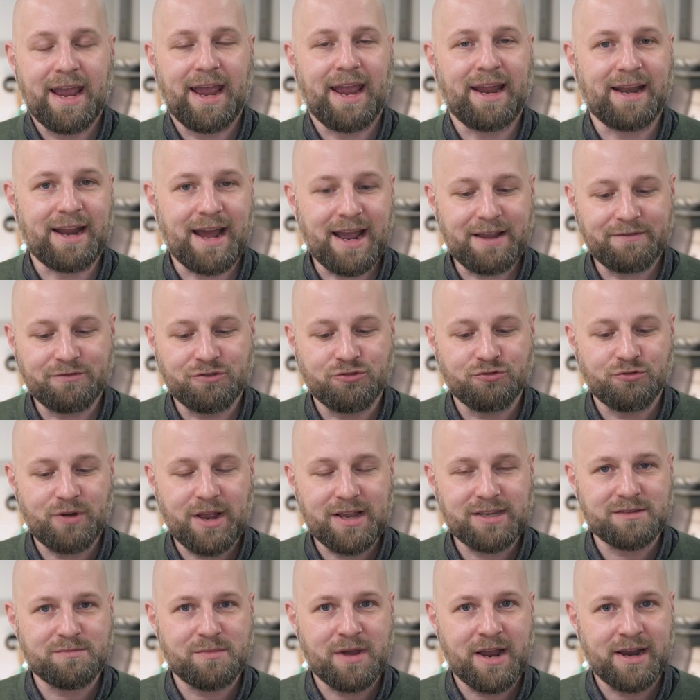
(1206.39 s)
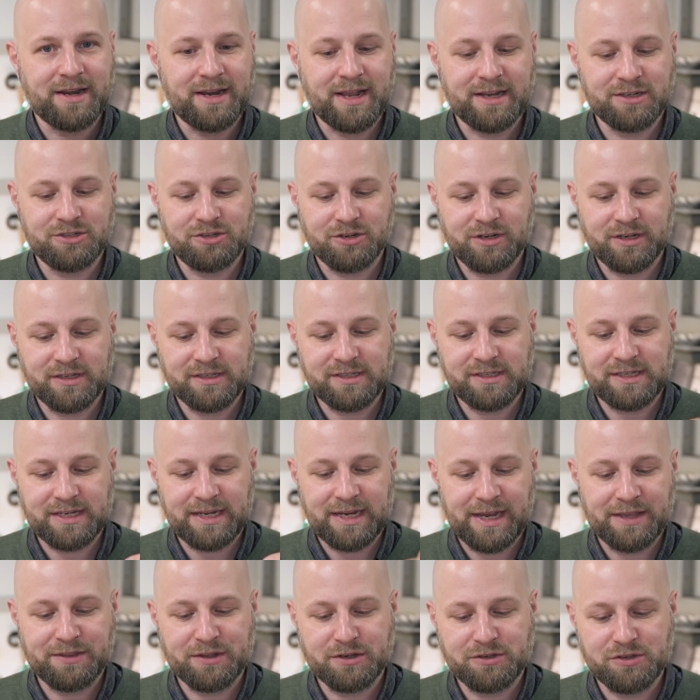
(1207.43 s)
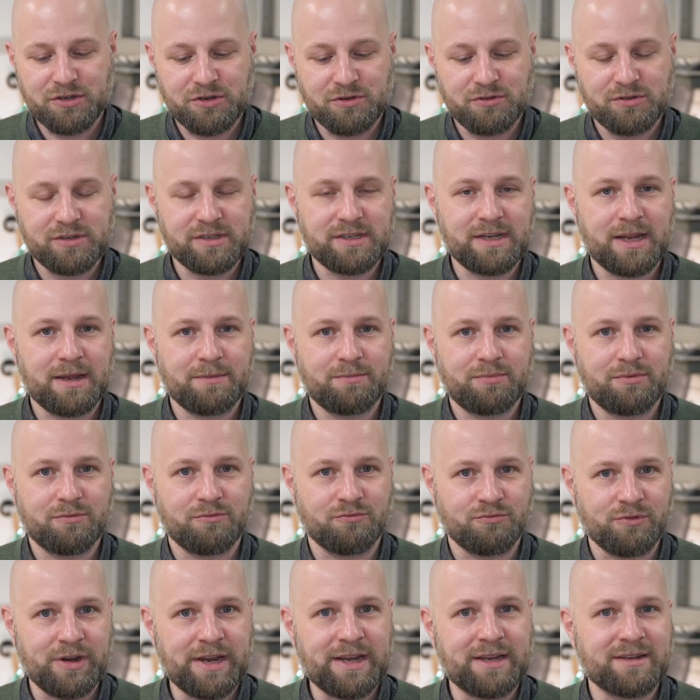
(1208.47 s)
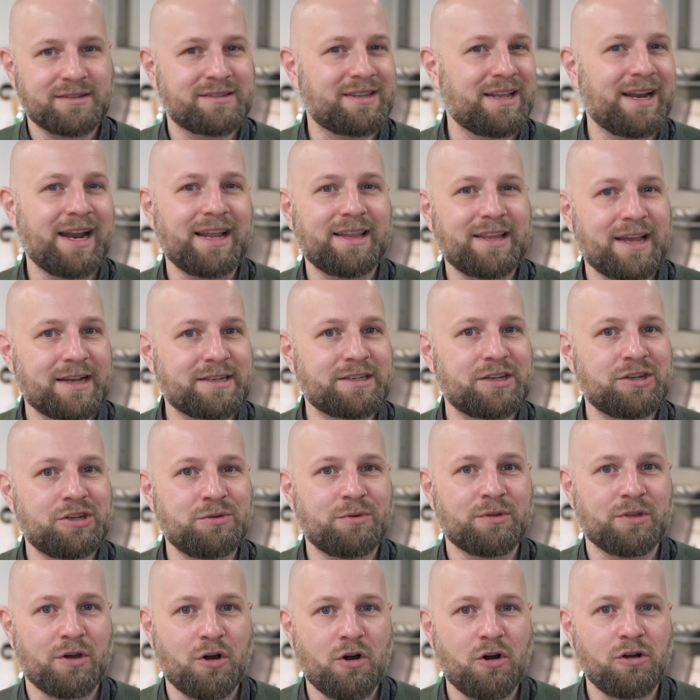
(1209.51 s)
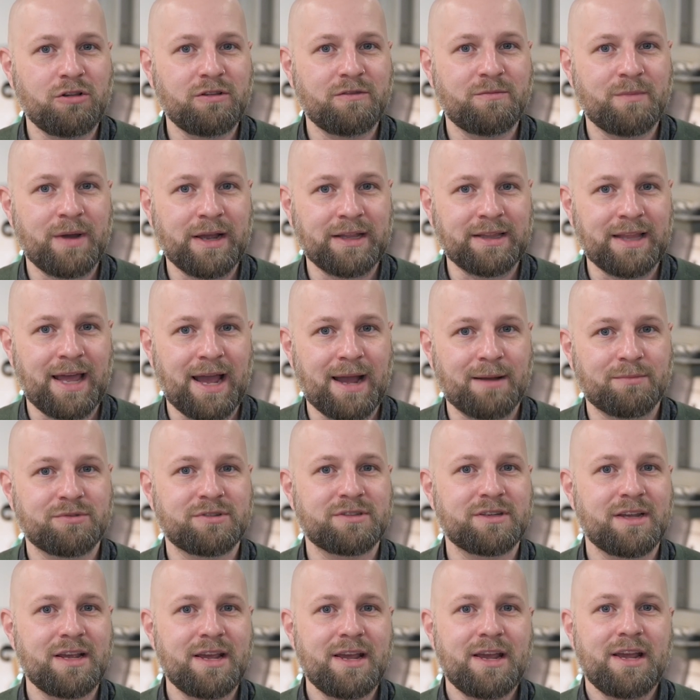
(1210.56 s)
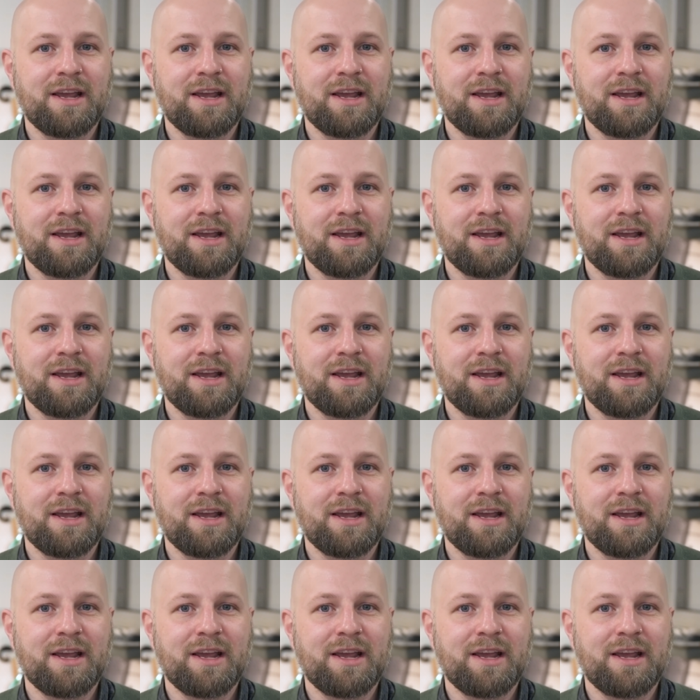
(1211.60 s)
and I've dressed mine, as you can see, in the two-step rings that I like to do with all of my laps.